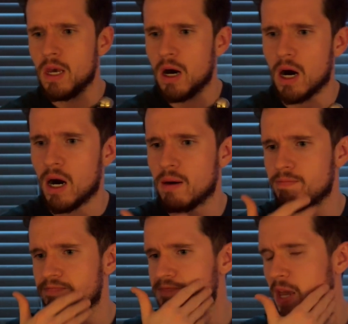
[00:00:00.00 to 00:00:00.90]
And
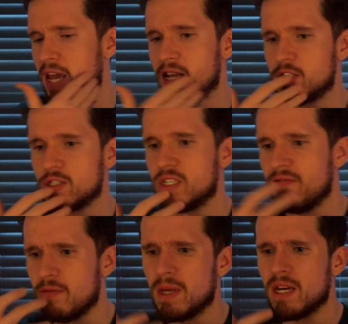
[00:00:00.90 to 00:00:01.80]
it's
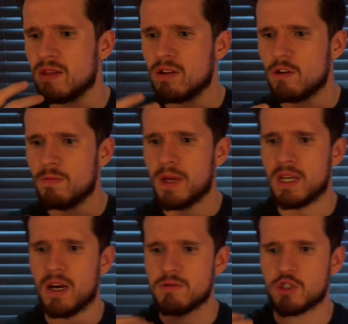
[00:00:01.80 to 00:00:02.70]
giving me a little
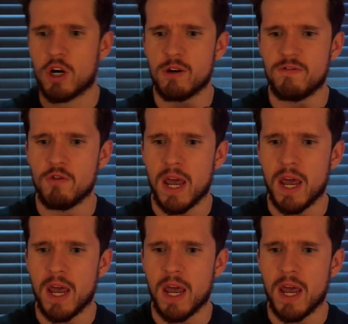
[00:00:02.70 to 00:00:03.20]
bit of Stronger With You